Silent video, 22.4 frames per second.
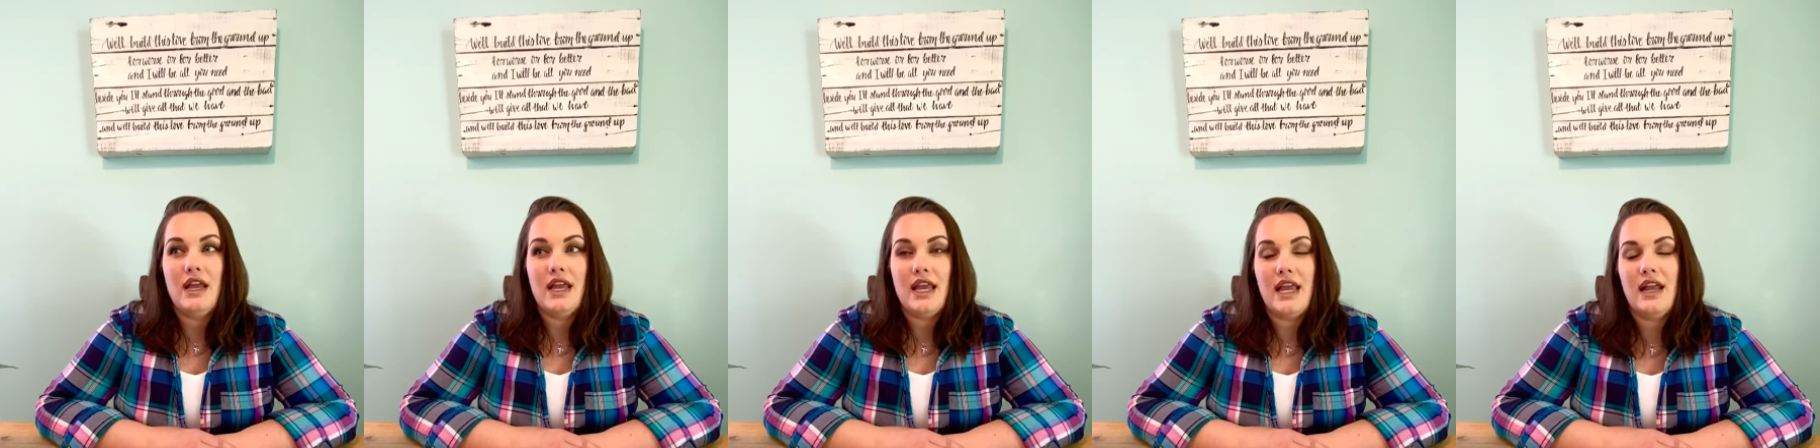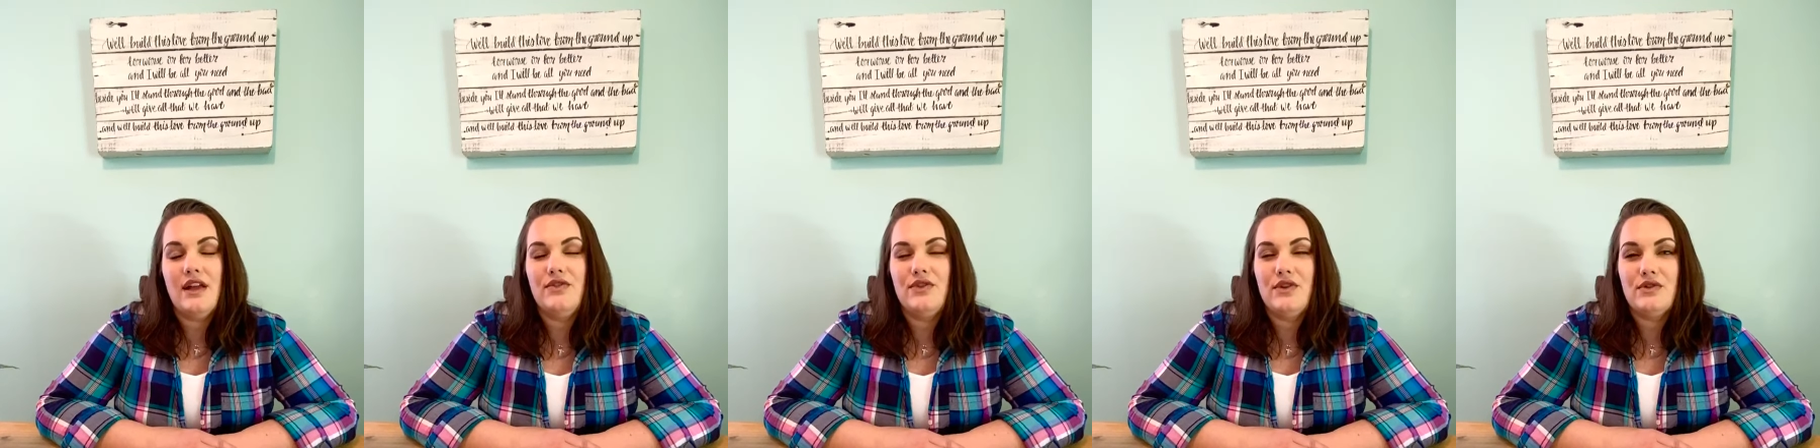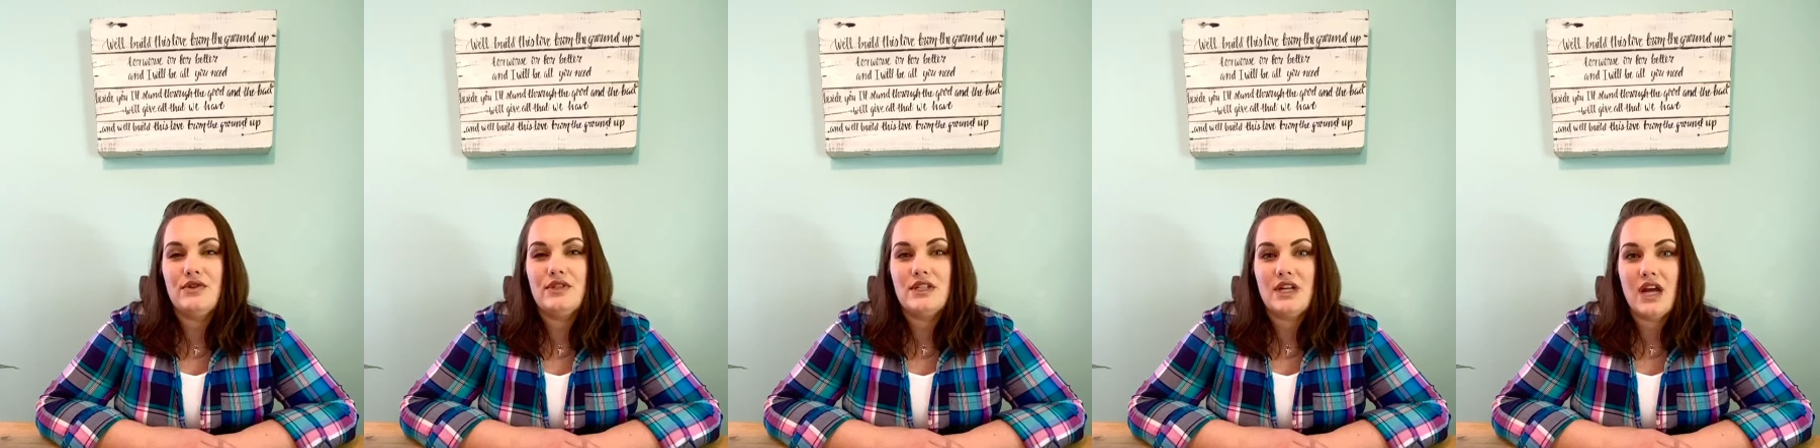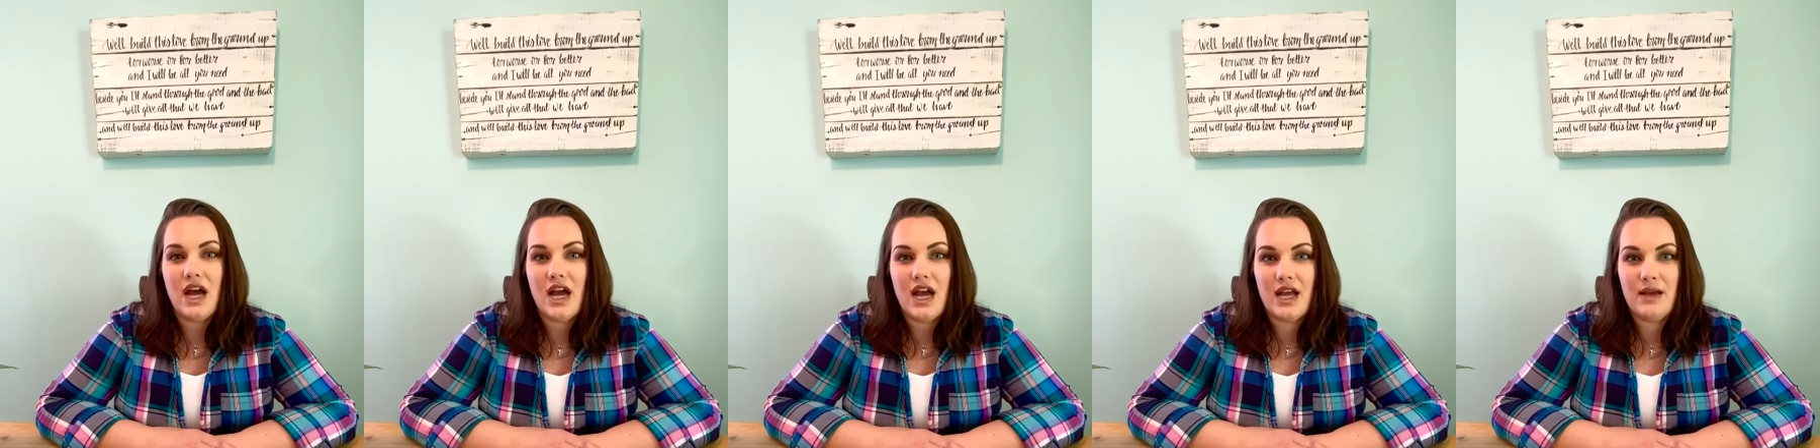in those
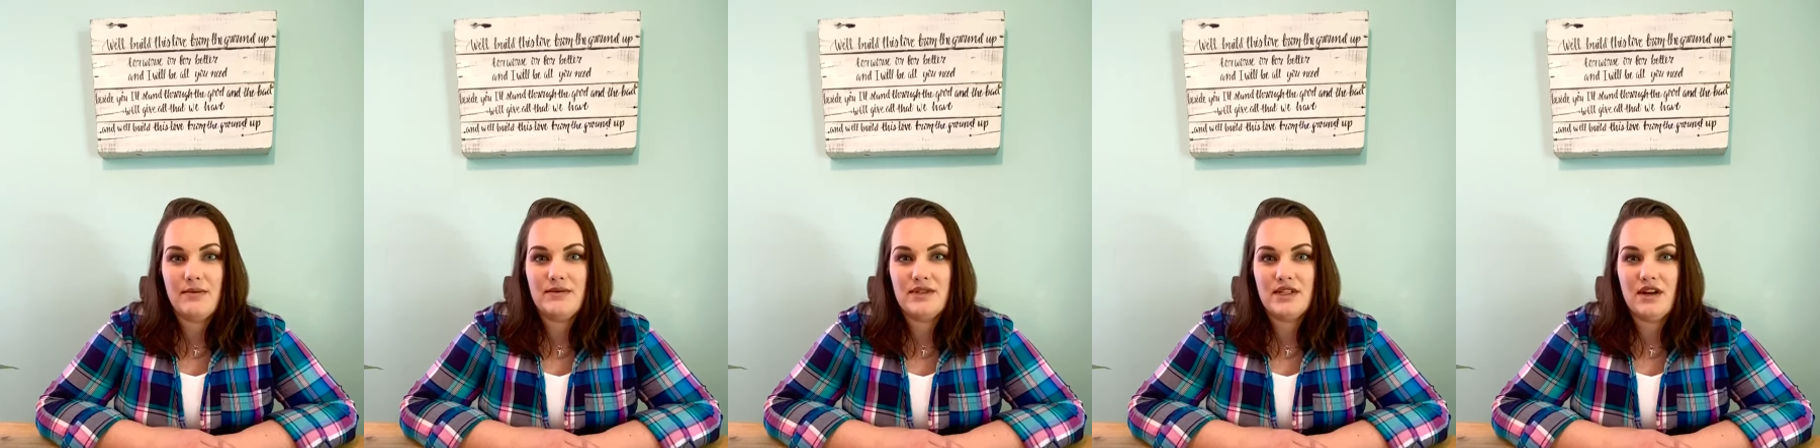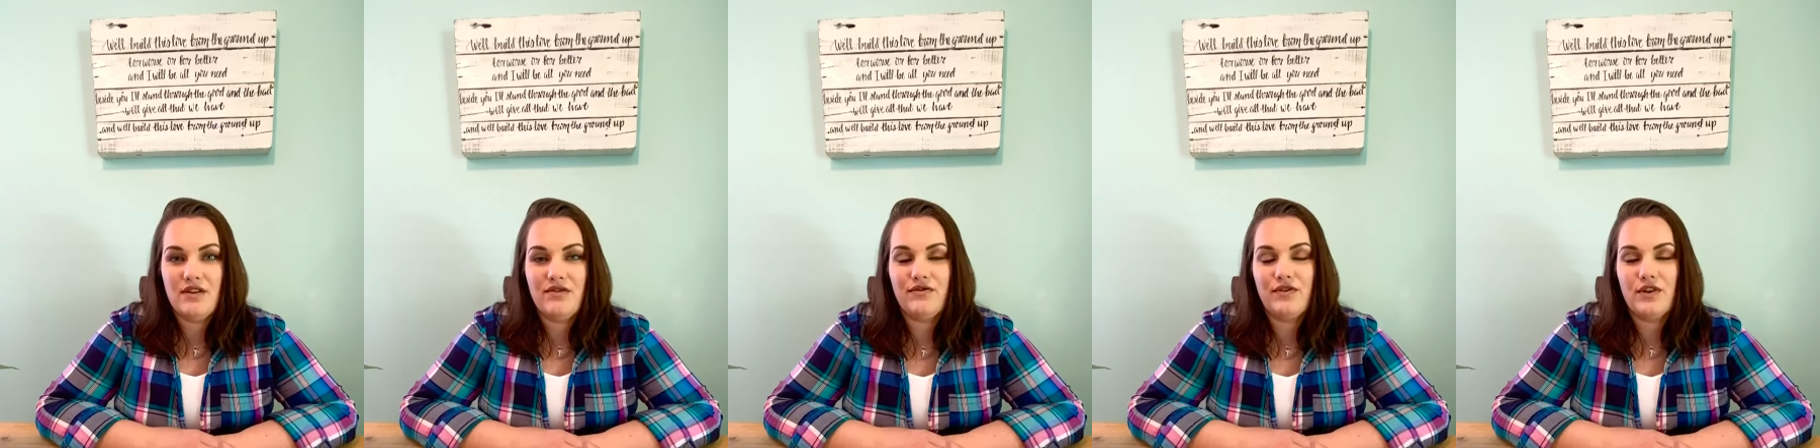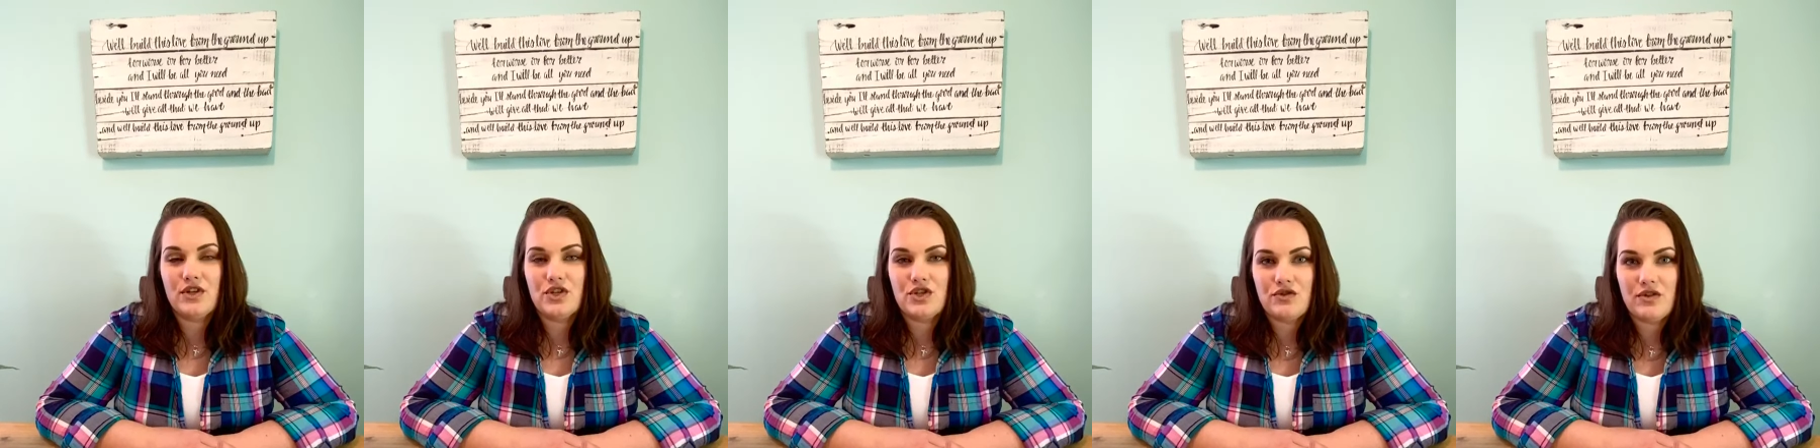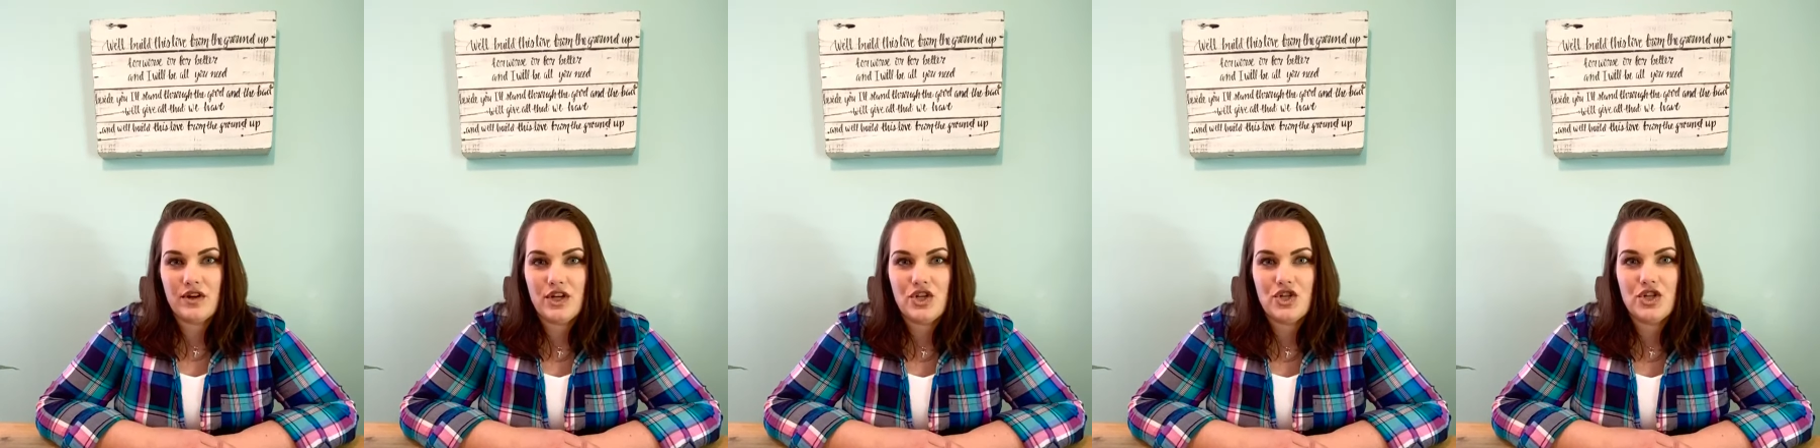times of
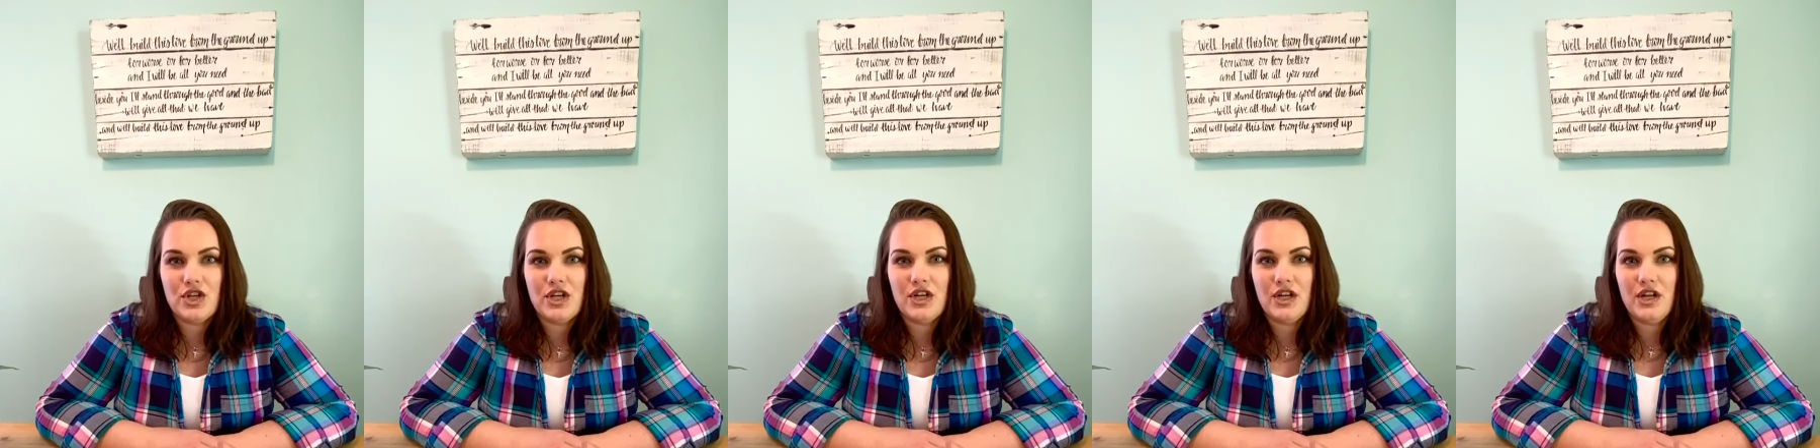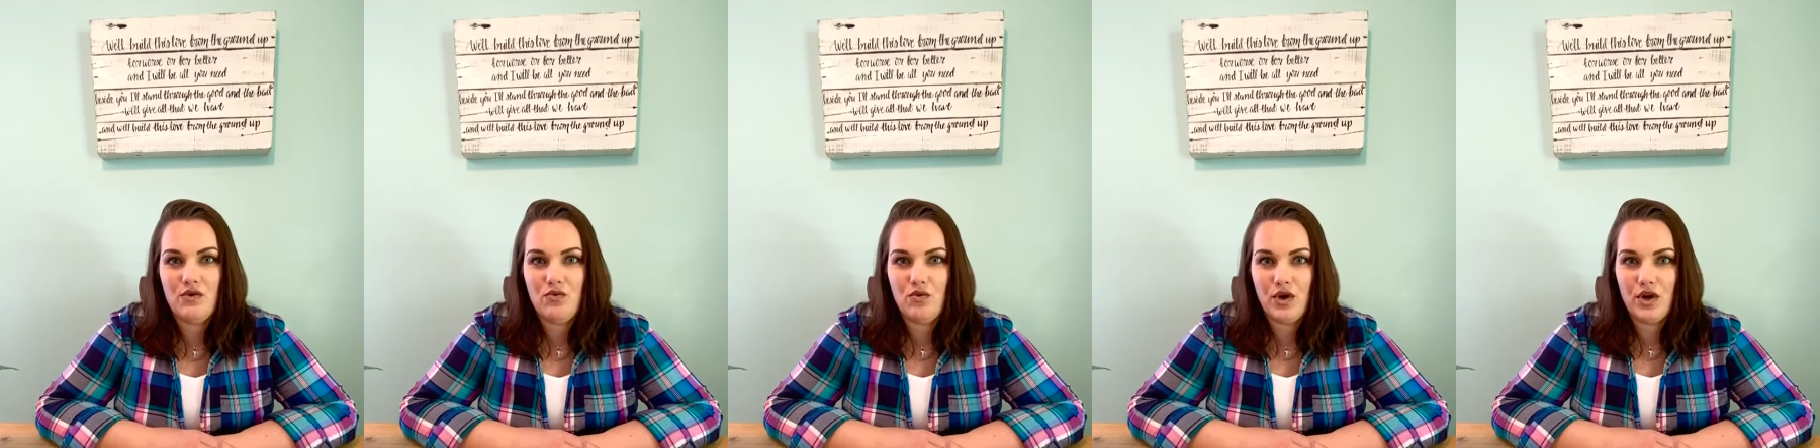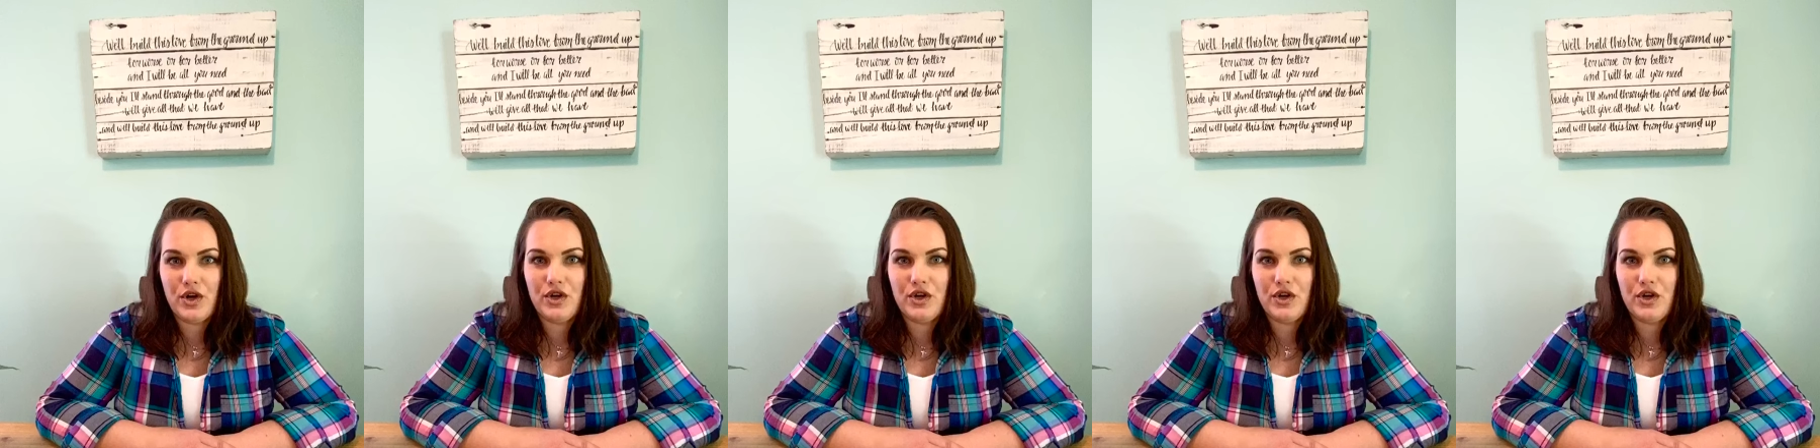frustration and where